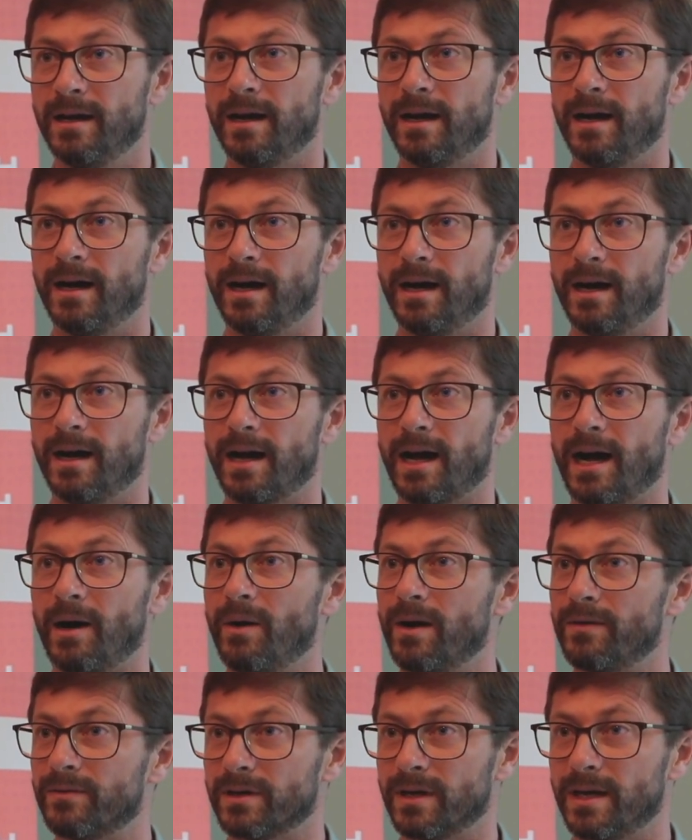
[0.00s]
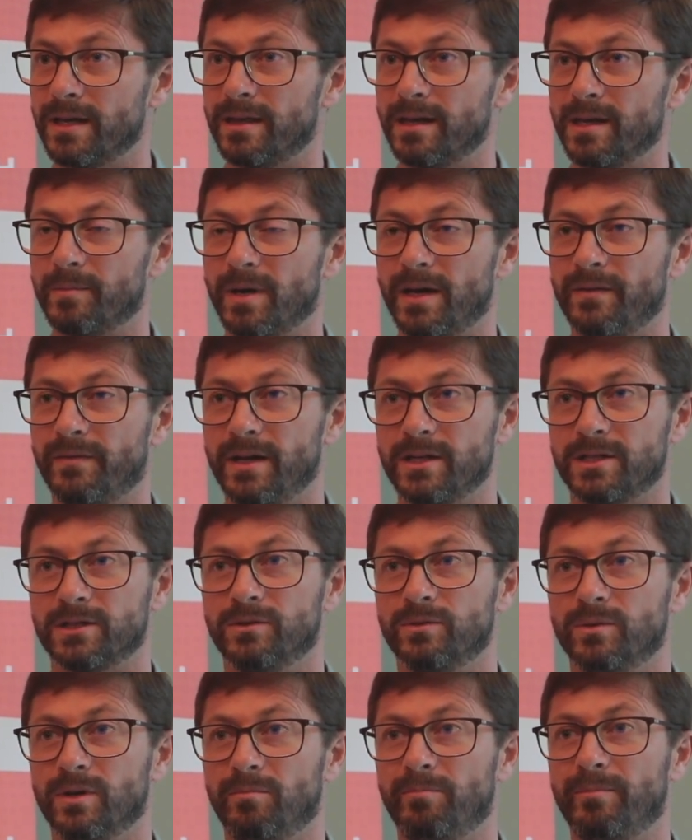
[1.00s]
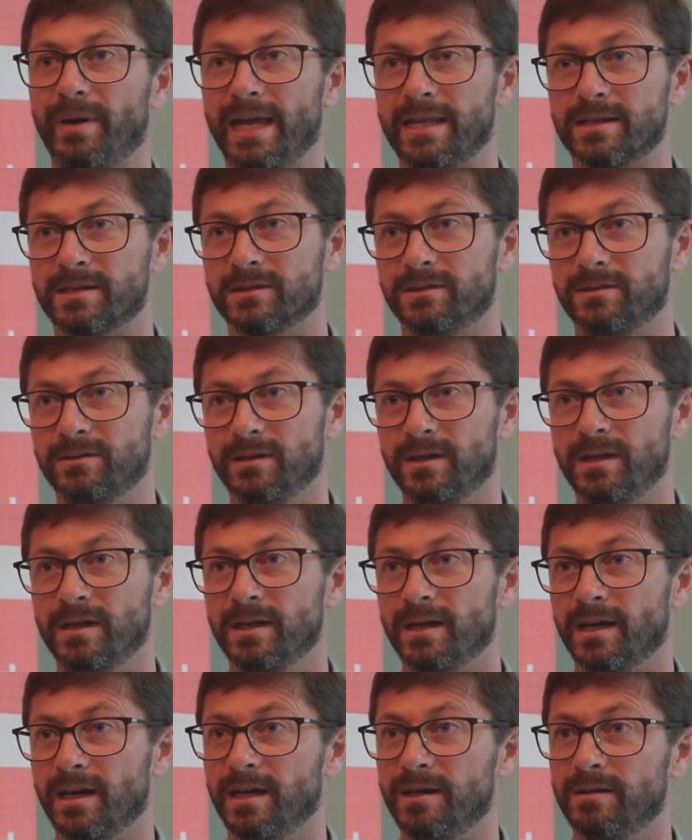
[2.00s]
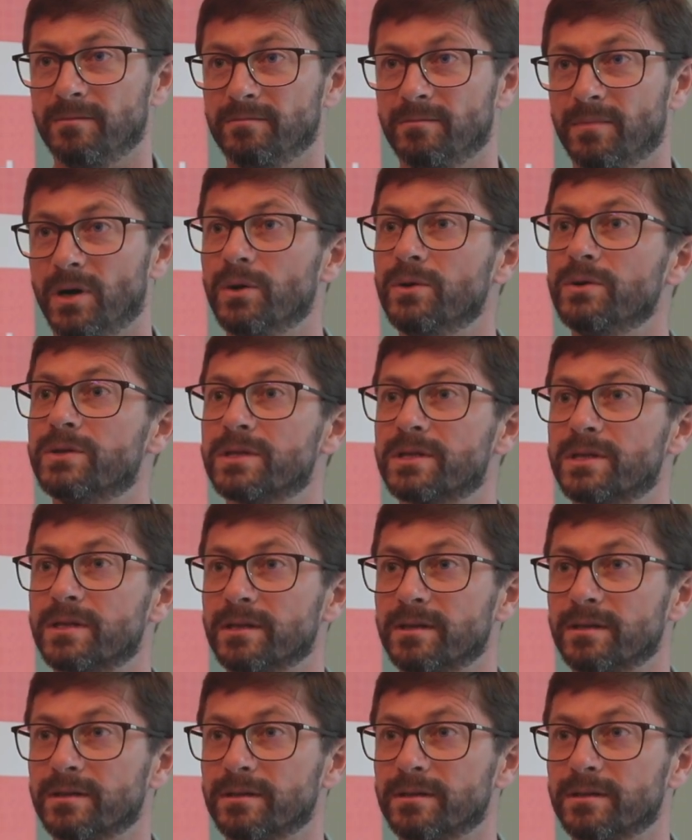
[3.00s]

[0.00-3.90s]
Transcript: However, I think bifacial will pencil in most